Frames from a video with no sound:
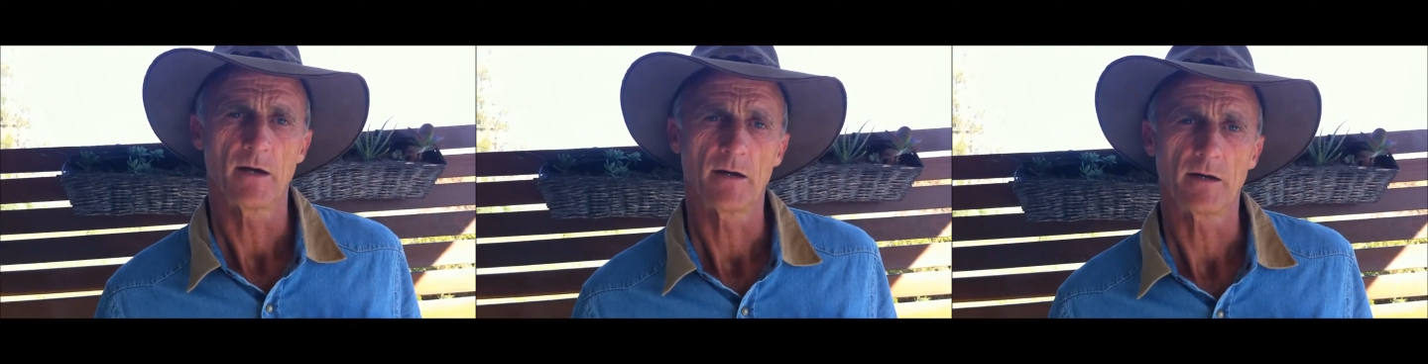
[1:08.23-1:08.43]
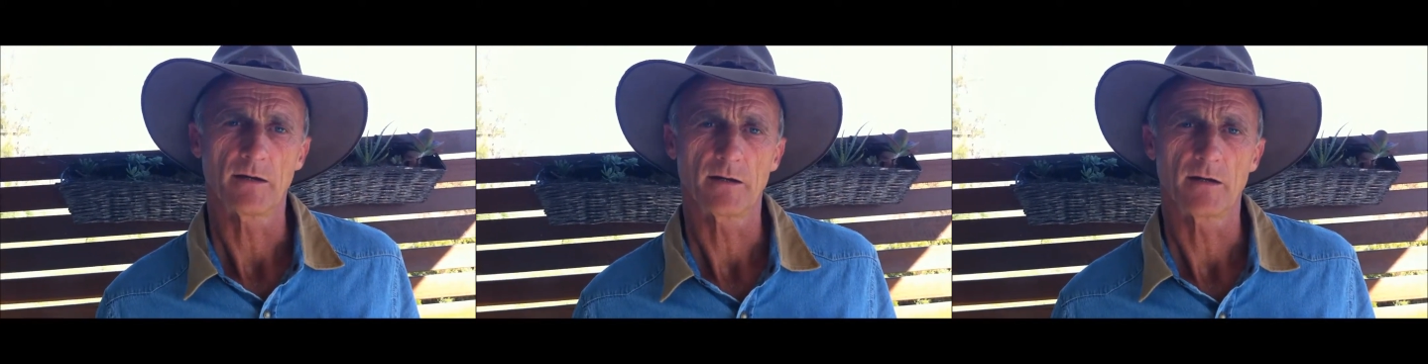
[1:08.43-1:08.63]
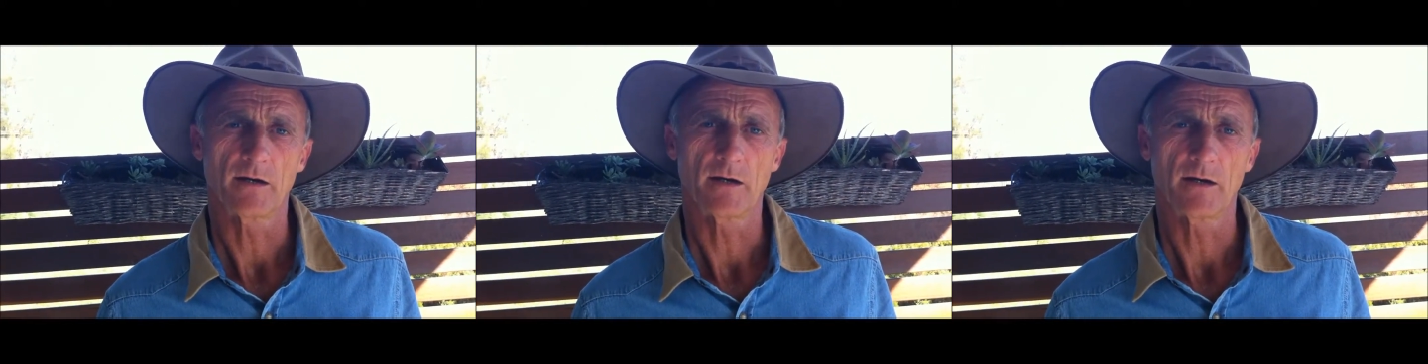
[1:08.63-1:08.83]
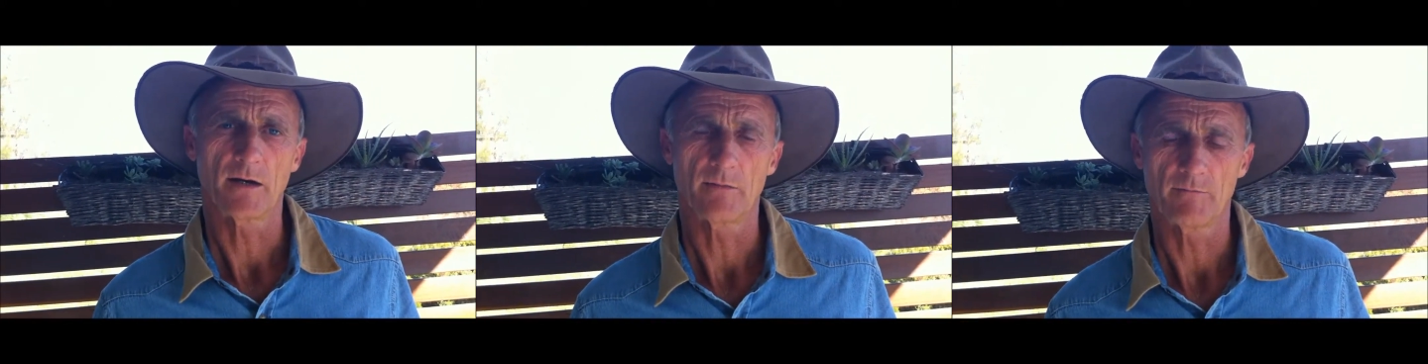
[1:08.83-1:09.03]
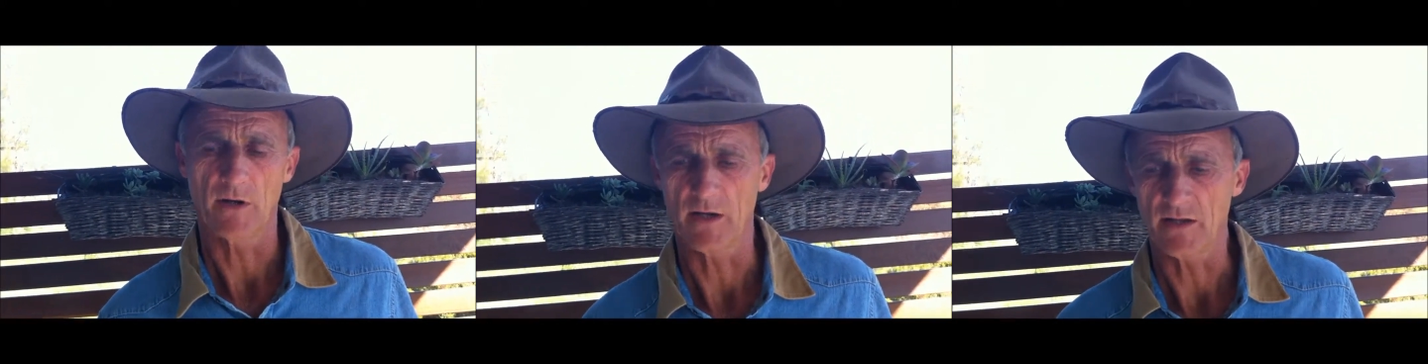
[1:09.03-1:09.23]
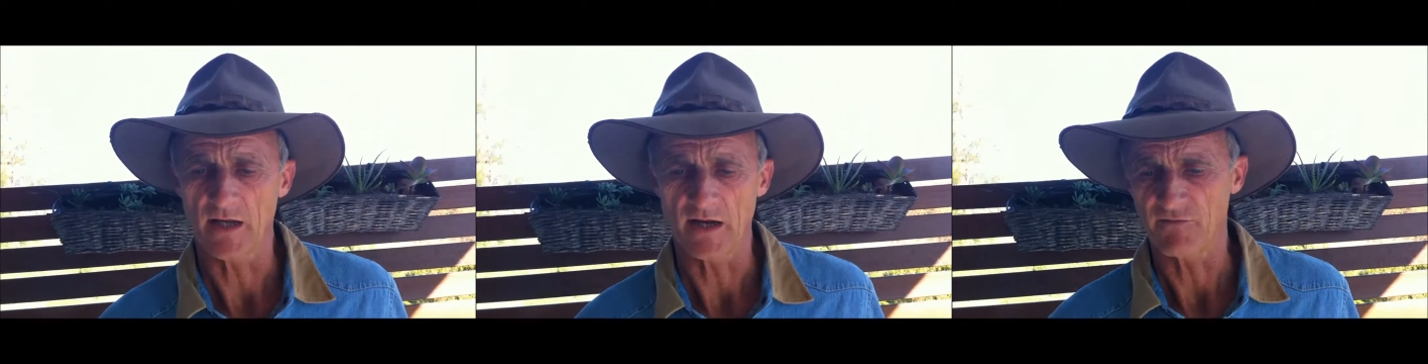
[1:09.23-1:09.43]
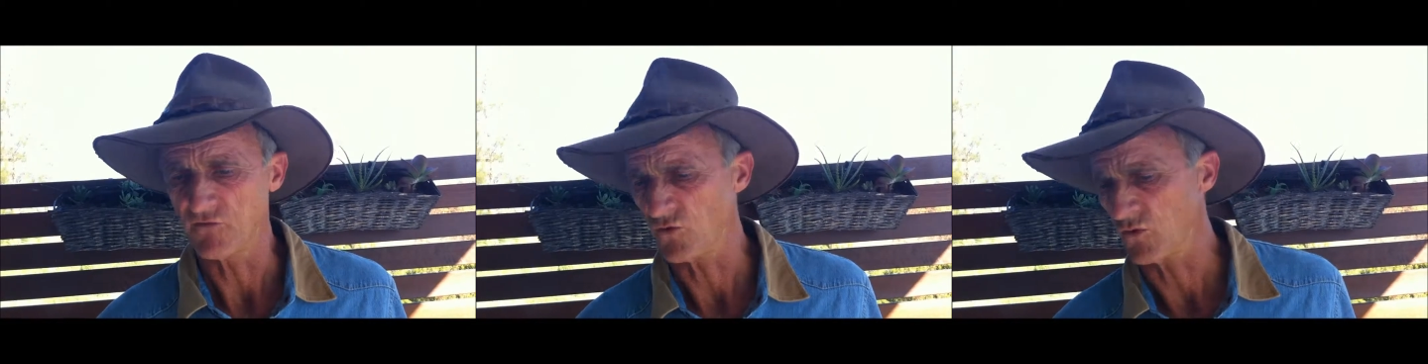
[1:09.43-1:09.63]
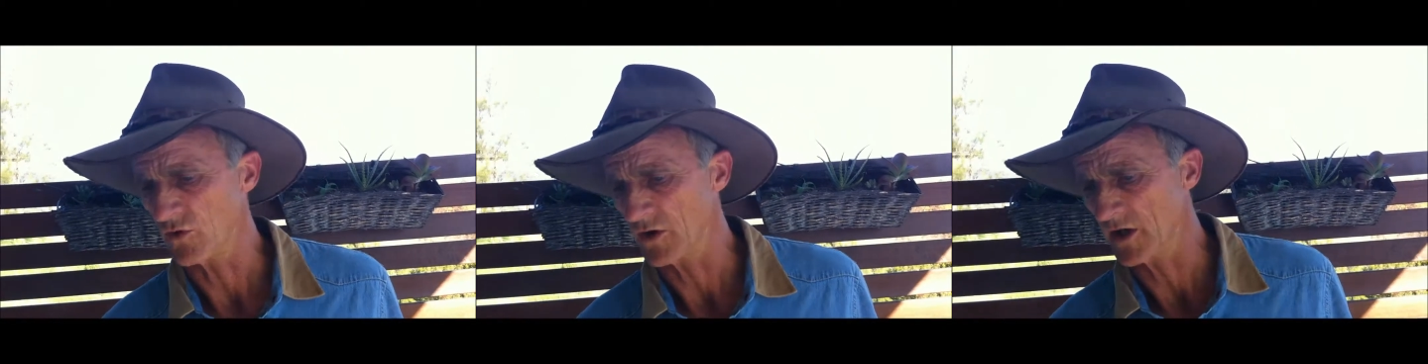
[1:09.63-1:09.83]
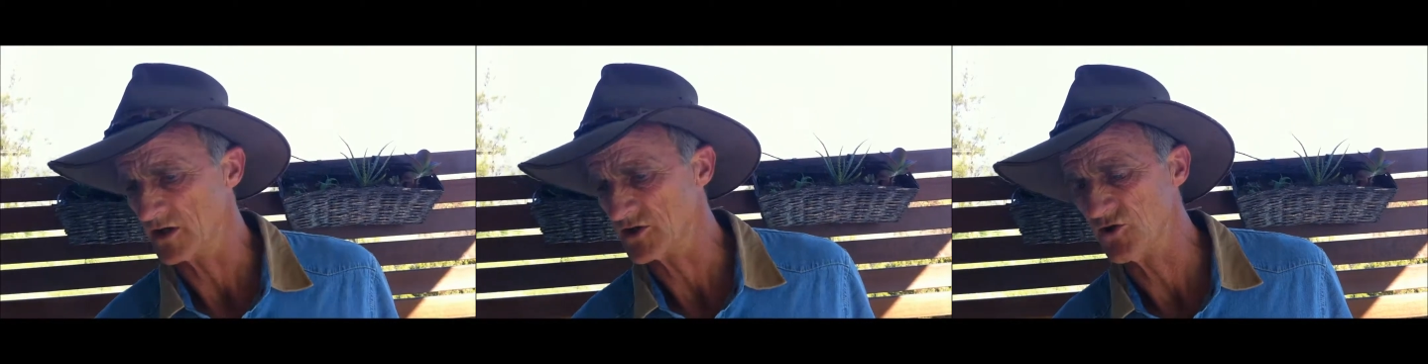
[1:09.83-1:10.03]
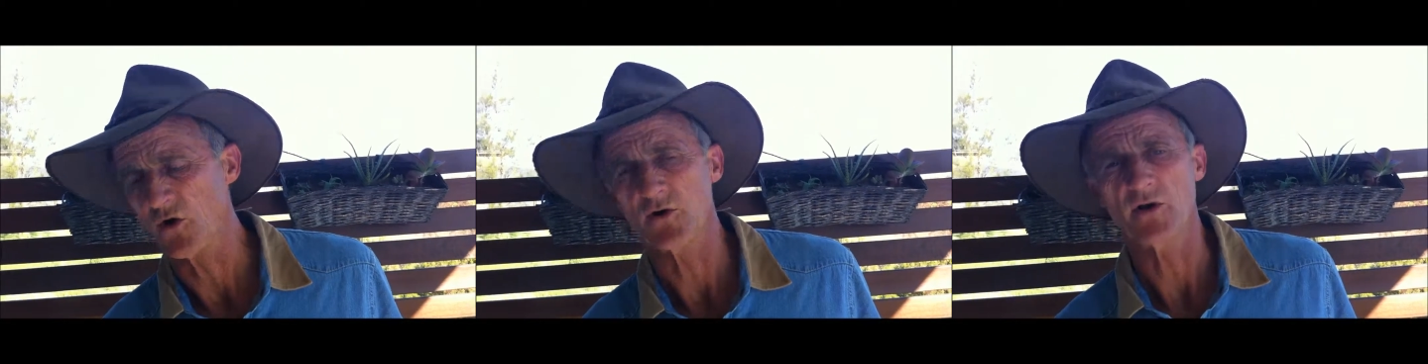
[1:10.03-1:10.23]
and therefore
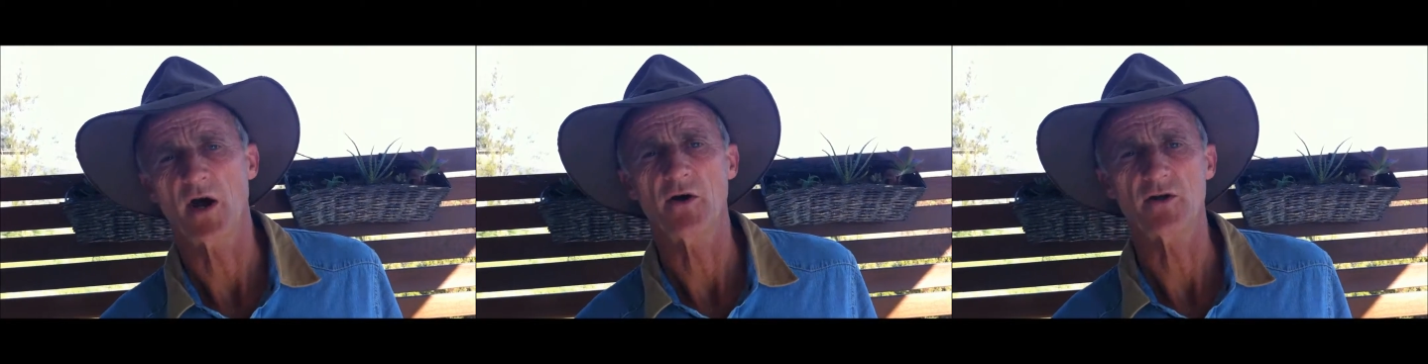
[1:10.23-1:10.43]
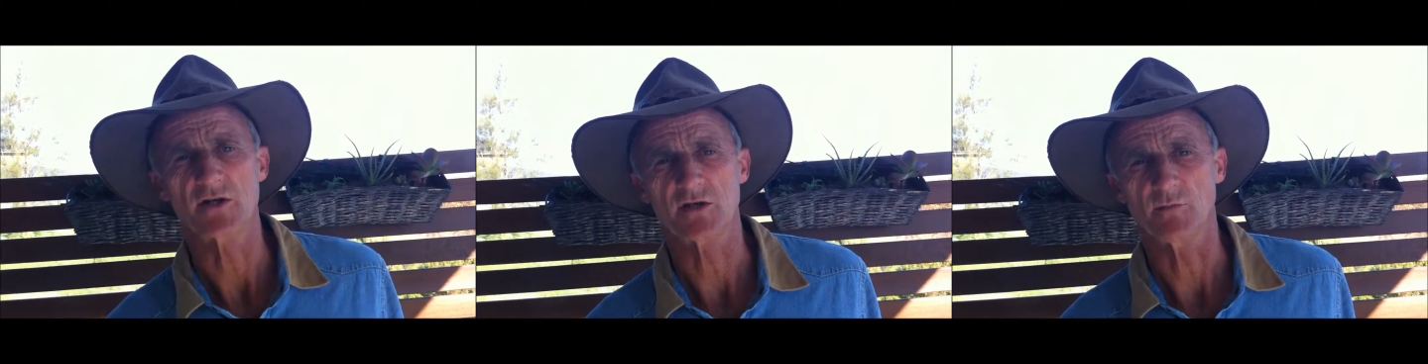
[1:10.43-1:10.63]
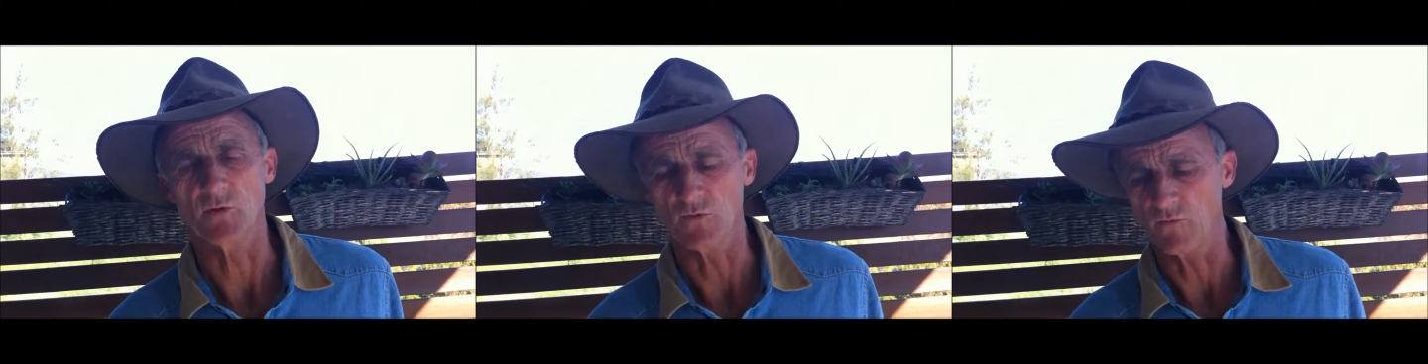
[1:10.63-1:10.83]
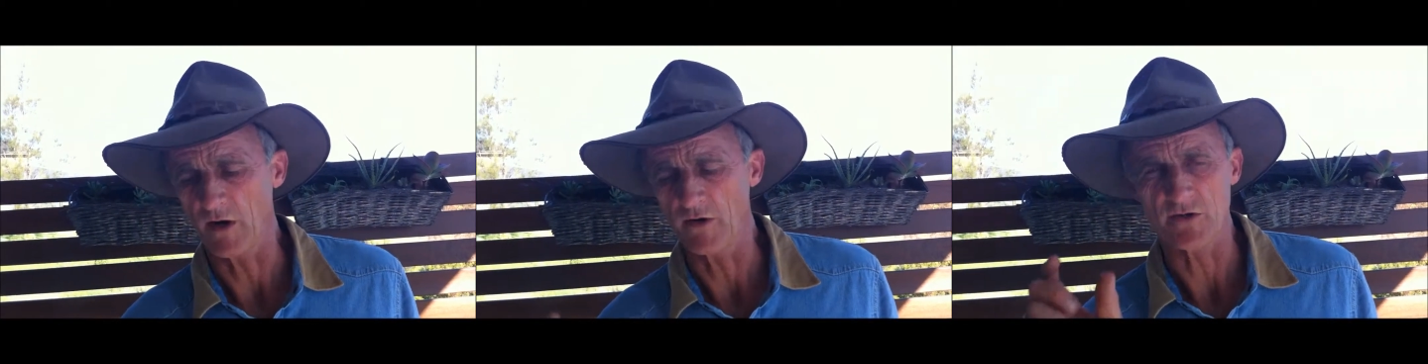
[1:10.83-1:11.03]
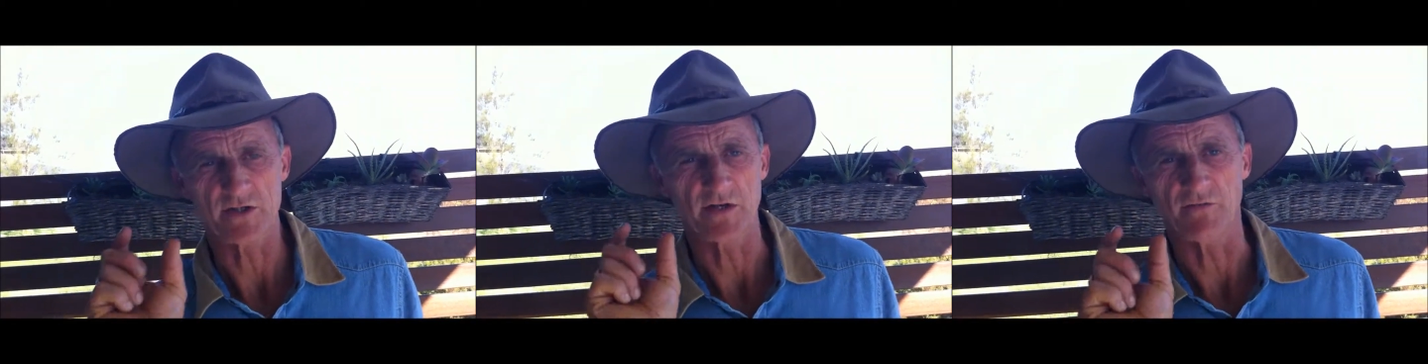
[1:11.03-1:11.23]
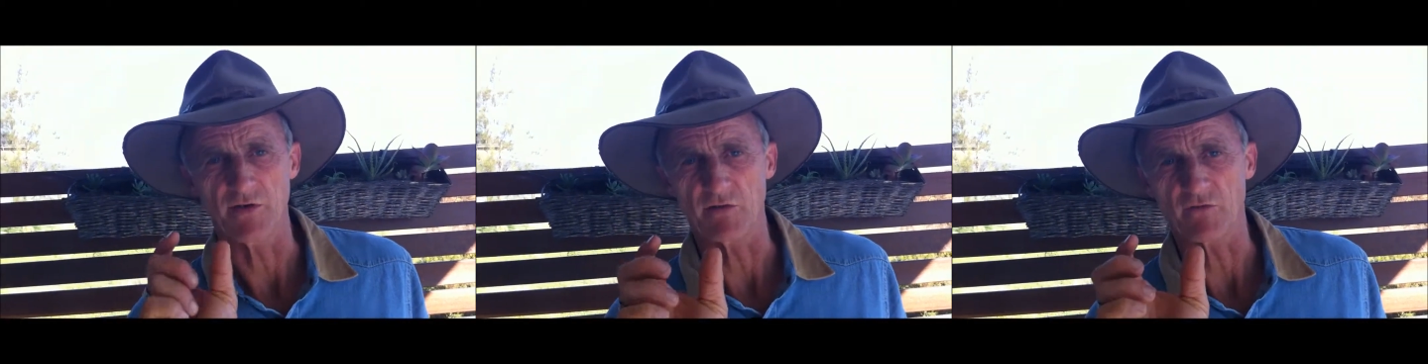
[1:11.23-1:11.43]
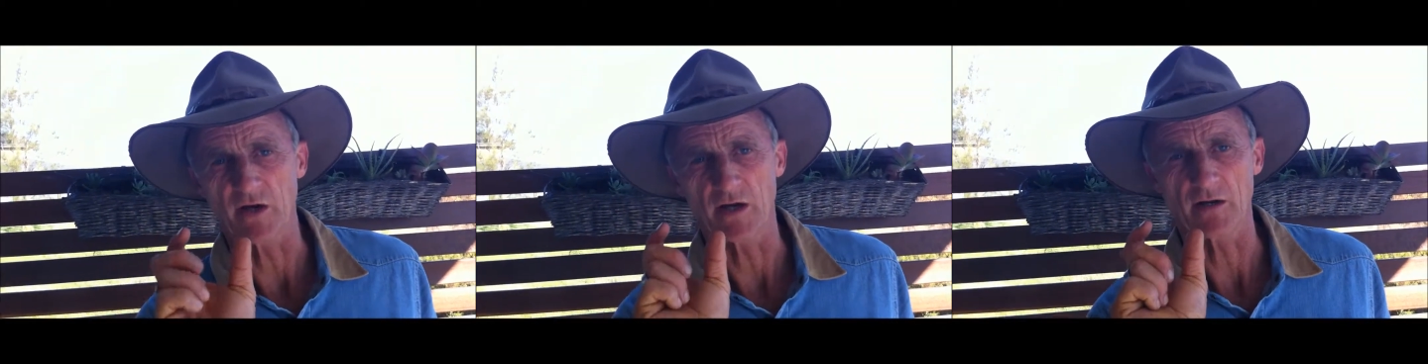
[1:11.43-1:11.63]
it's not noticeable. Whereas if you